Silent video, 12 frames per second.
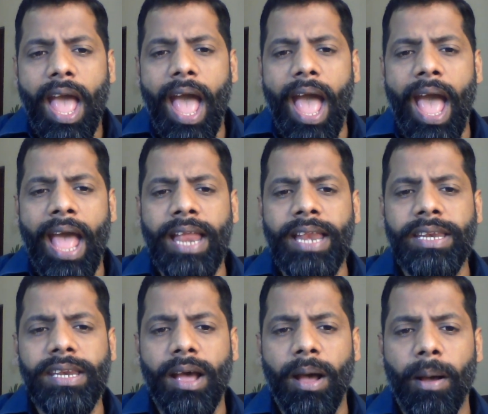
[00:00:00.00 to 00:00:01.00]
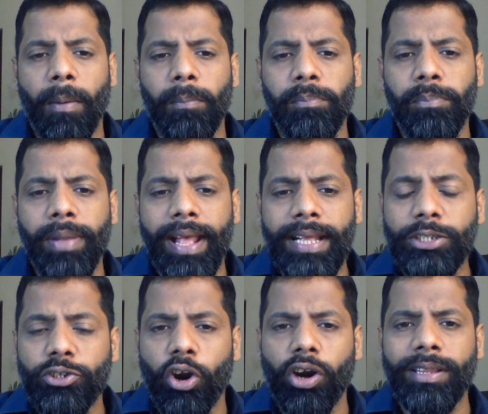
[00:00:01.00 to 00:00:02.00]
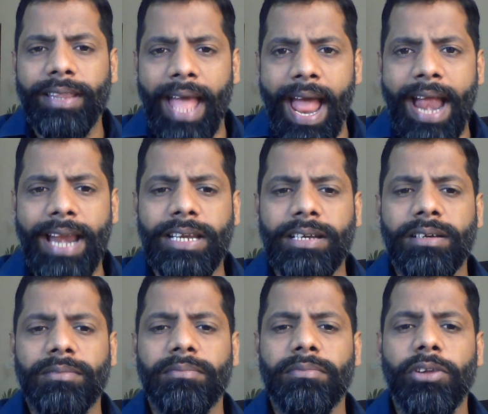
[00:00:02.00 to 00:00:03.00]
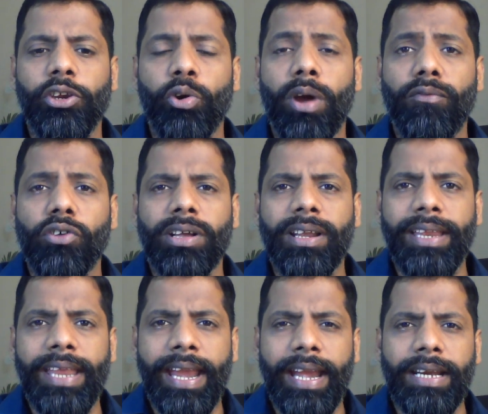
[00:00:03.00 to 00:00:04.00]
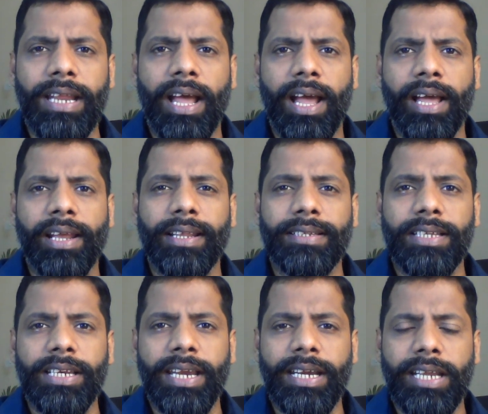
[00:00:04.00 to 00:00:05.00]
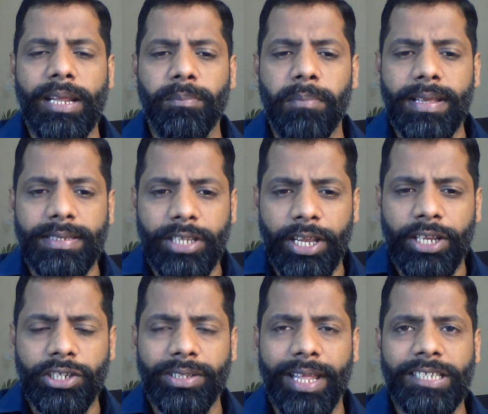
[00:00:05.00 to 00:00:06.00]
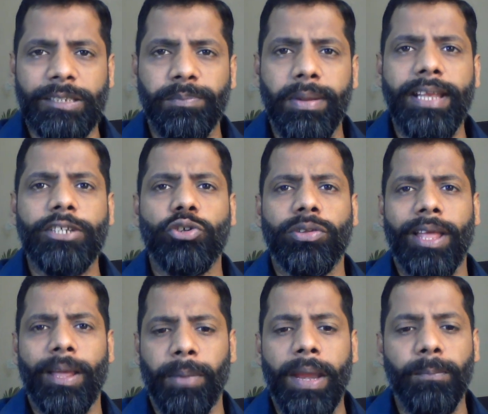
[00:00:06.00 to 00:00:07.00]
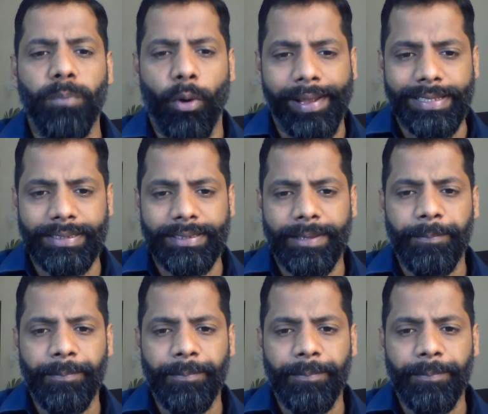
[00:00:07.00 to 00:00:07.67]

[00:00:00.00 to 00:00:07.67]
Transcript: And based on that, you have to create a resonating message that speaks to their pain points,